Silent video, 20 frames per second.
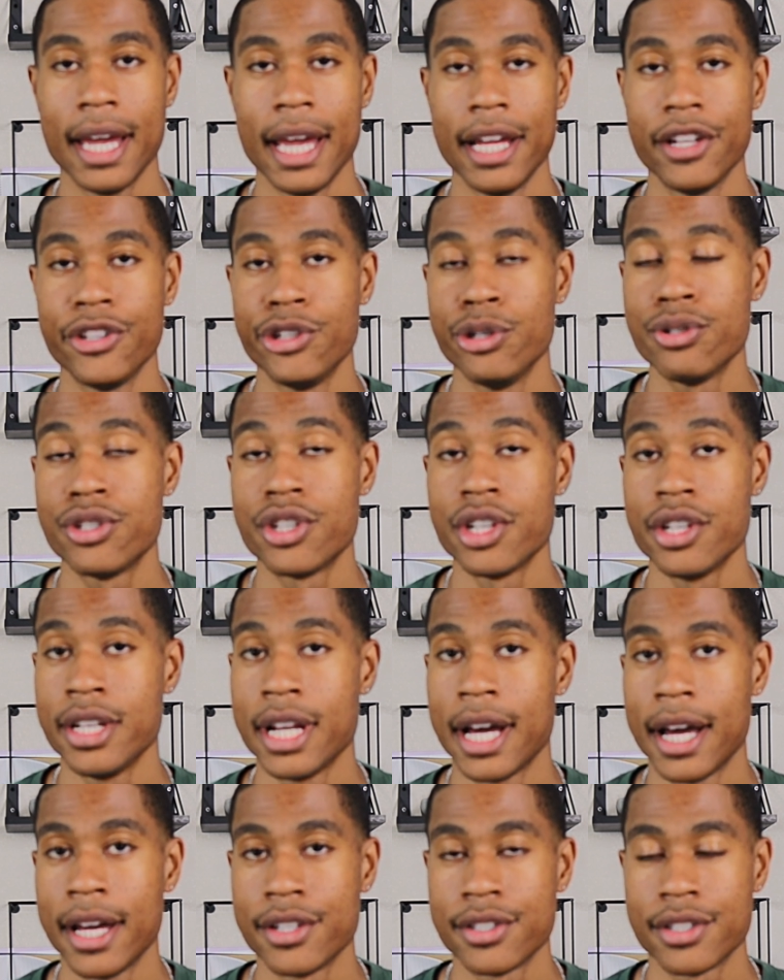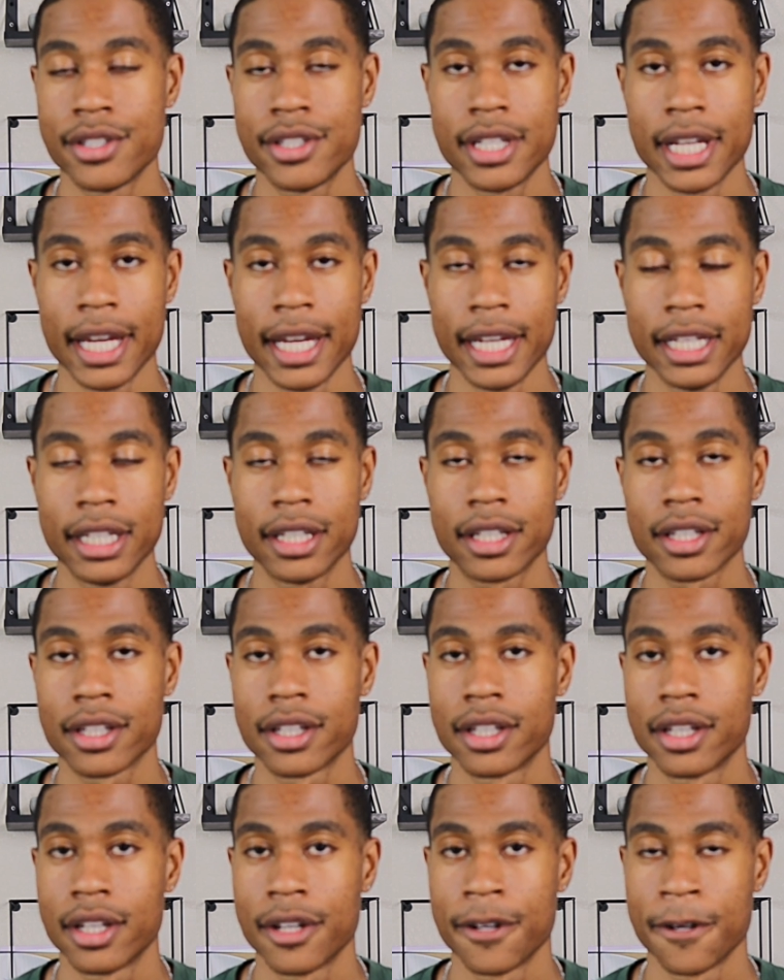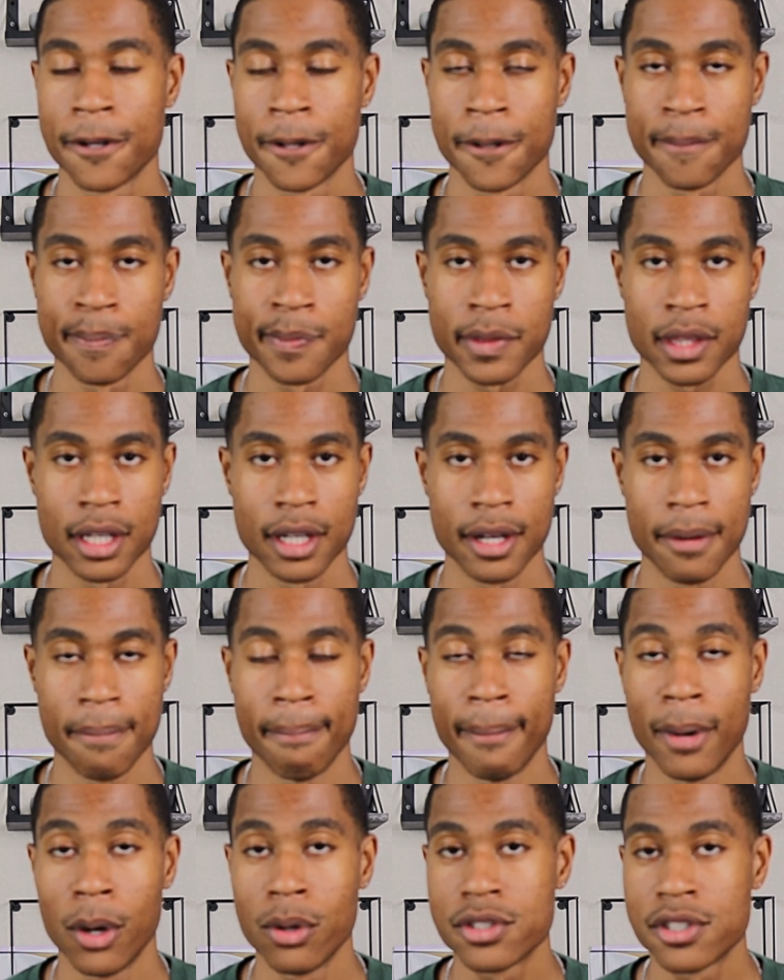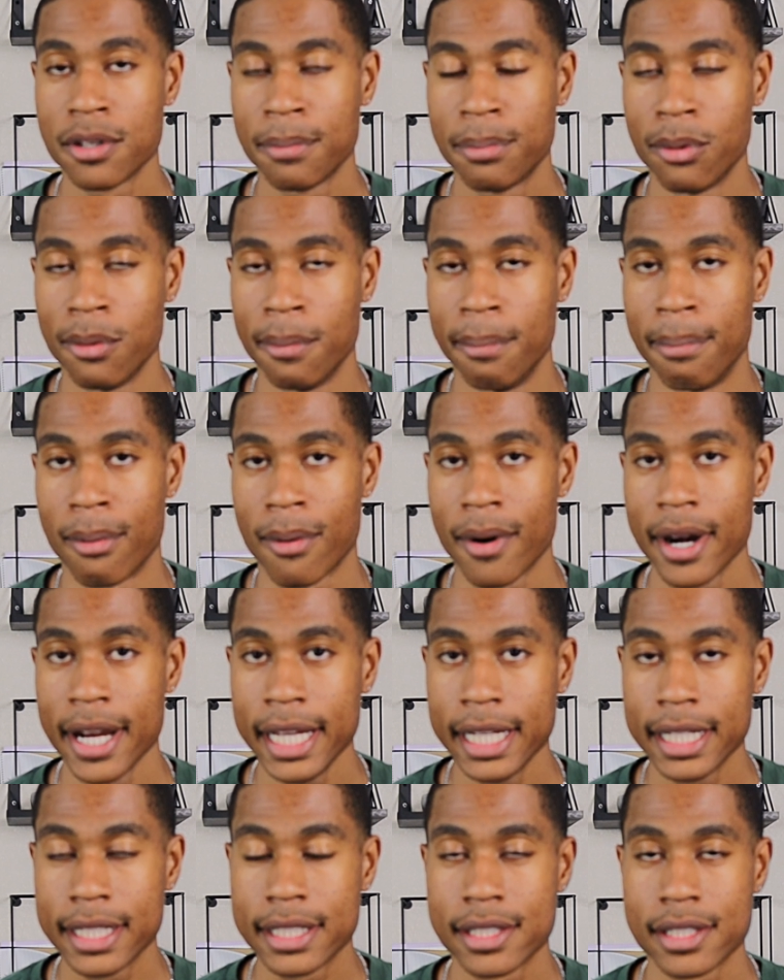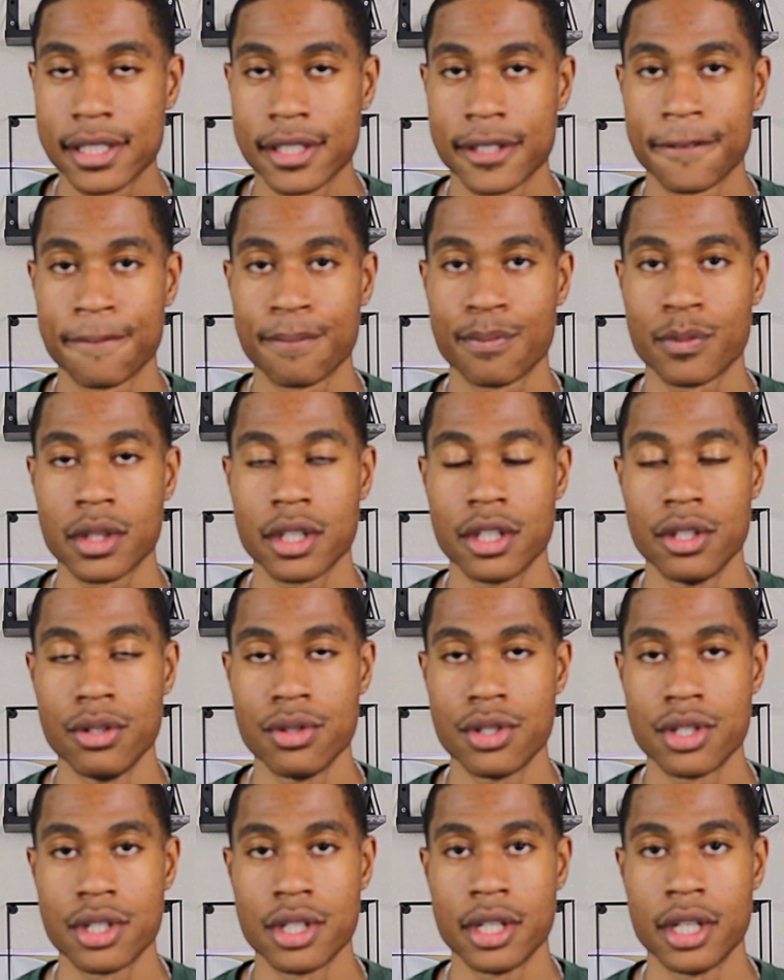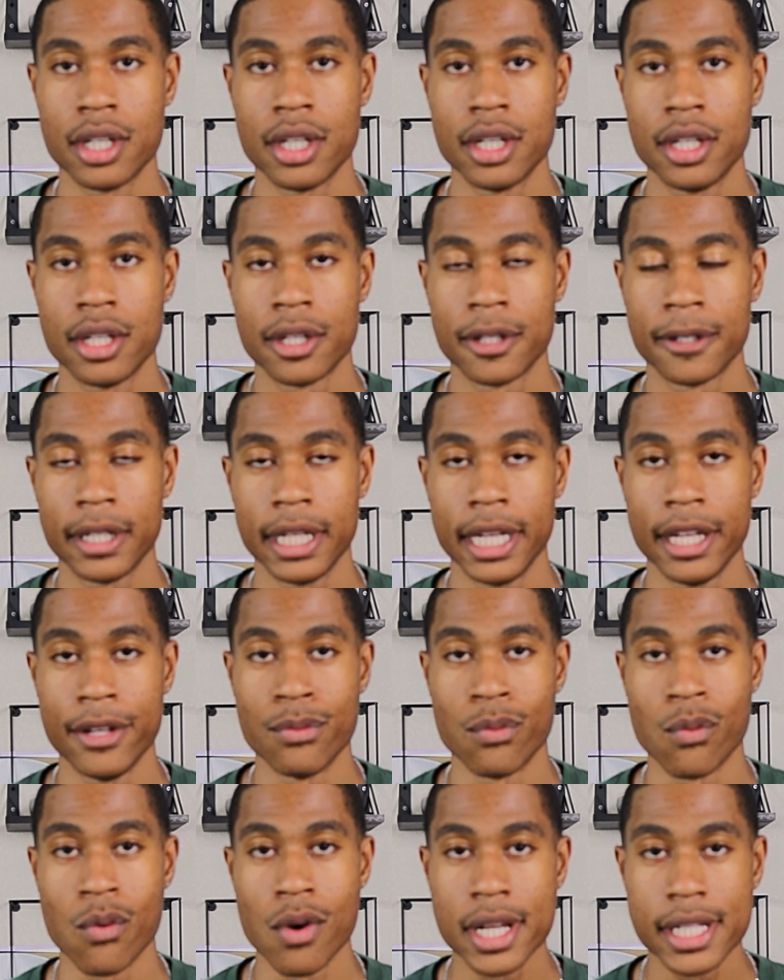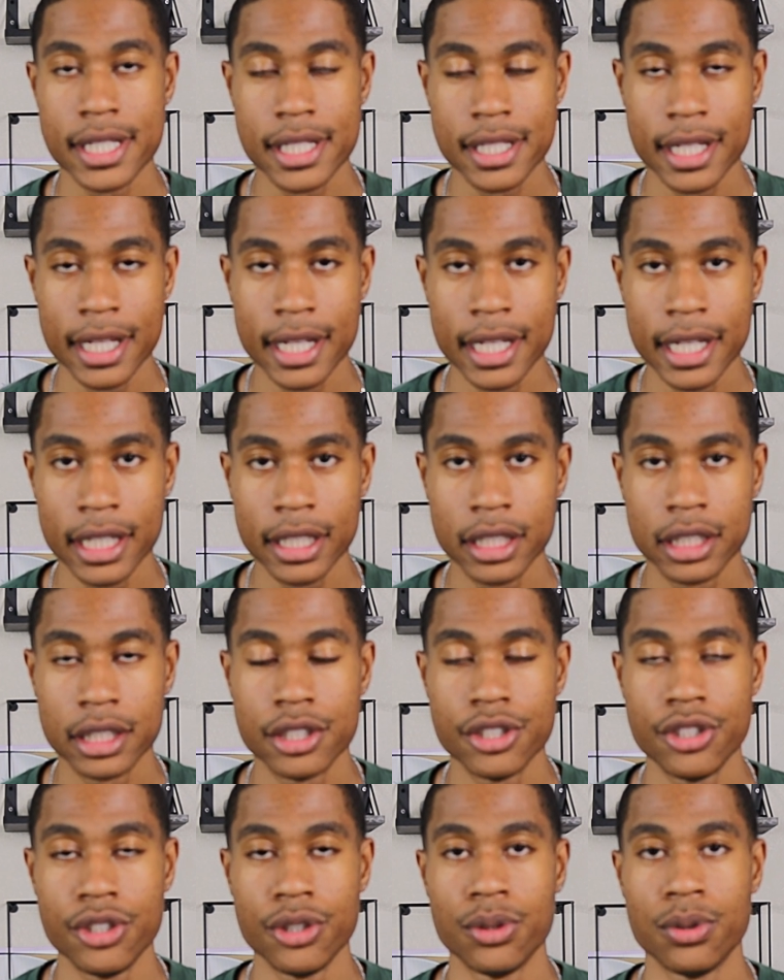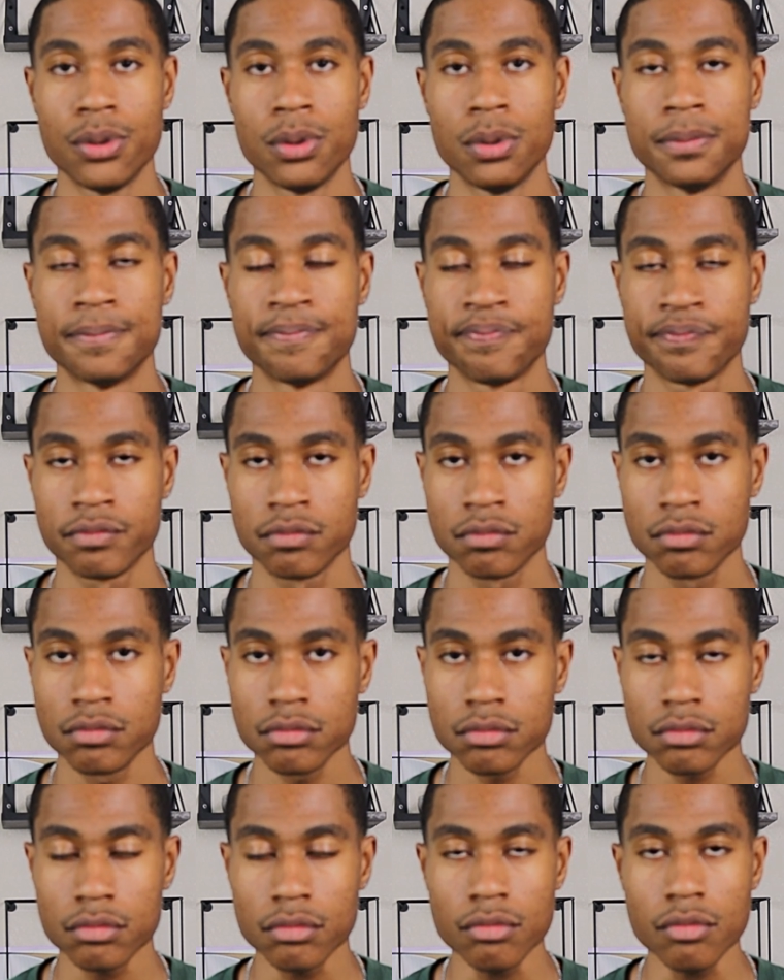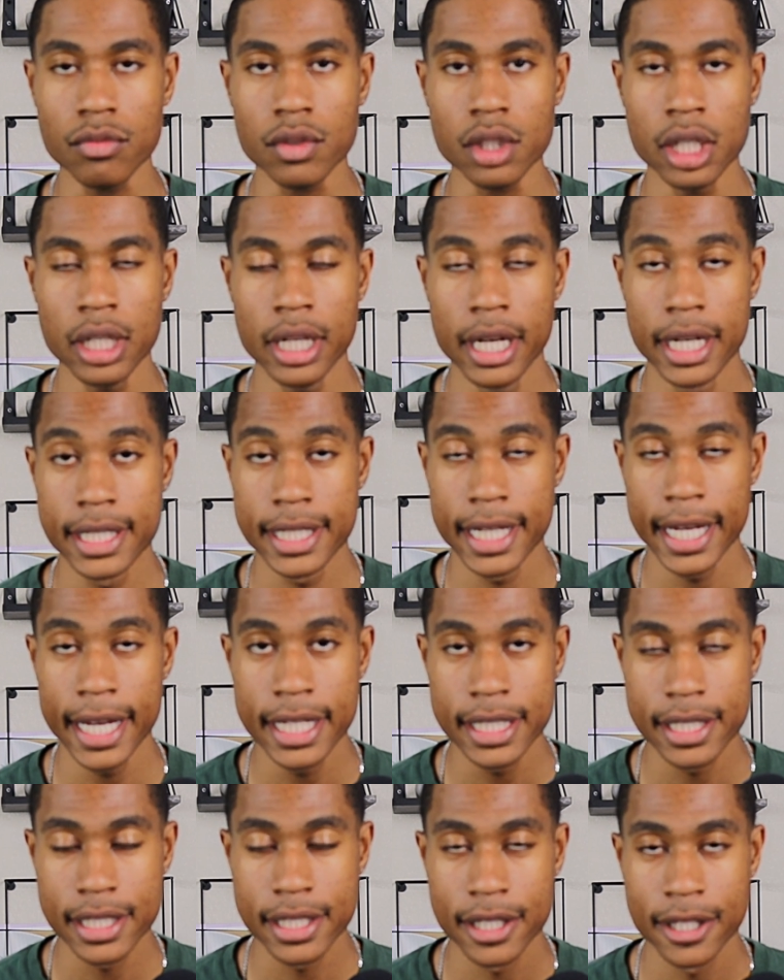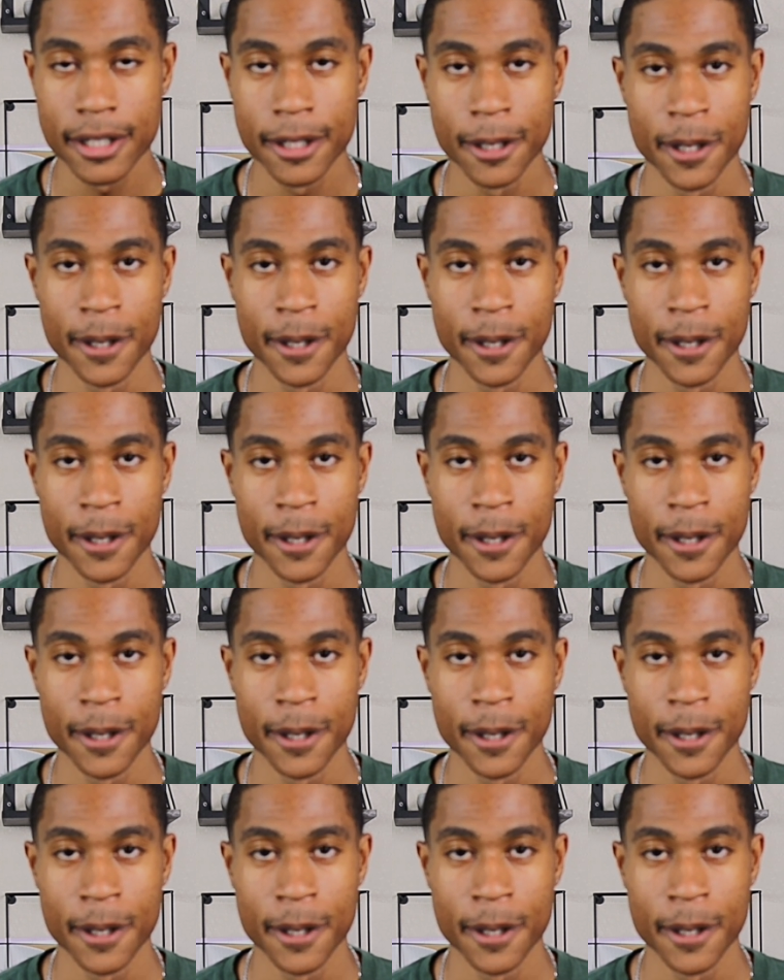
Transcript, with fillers: And you should not take multiple breaks. You should, in one sitting, do a test